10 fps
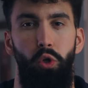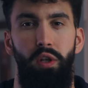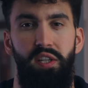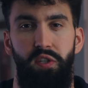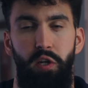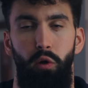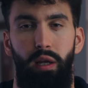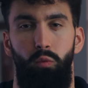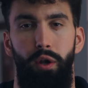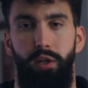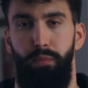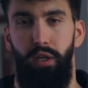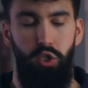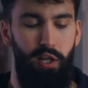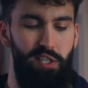wouldn't necessarily want to
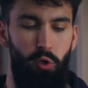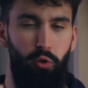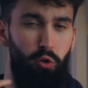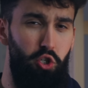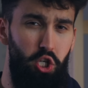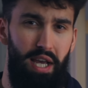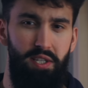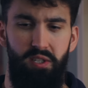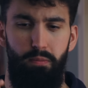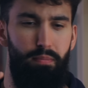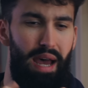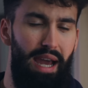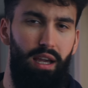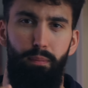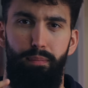specialize on your chest,
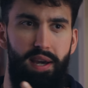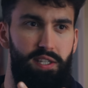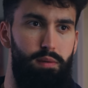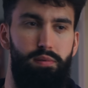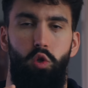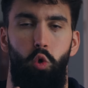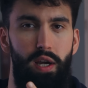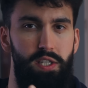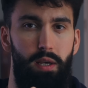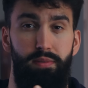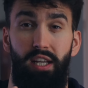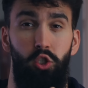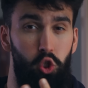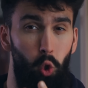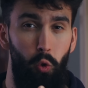back, biceps, triceps,
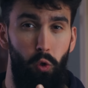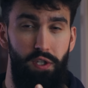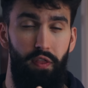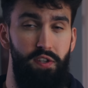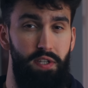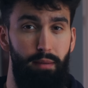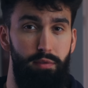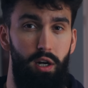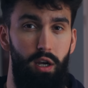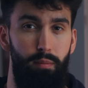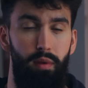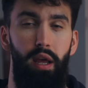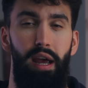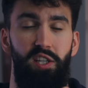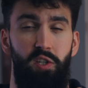and shoulders at the same time,
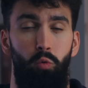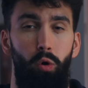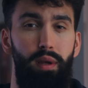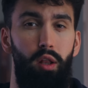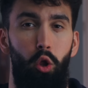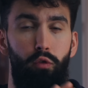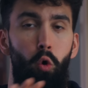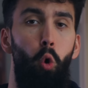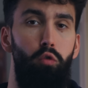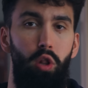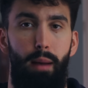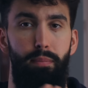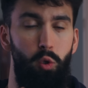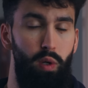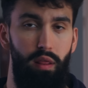as there will be a lot of overlap
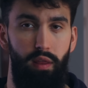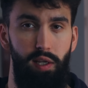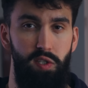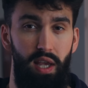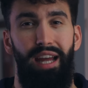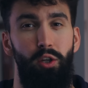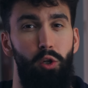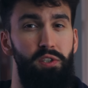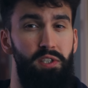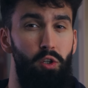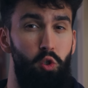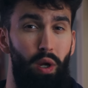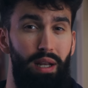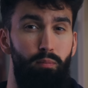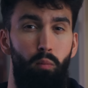between these, and you could still
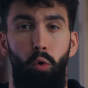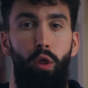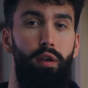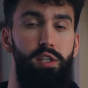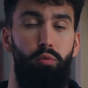train more than is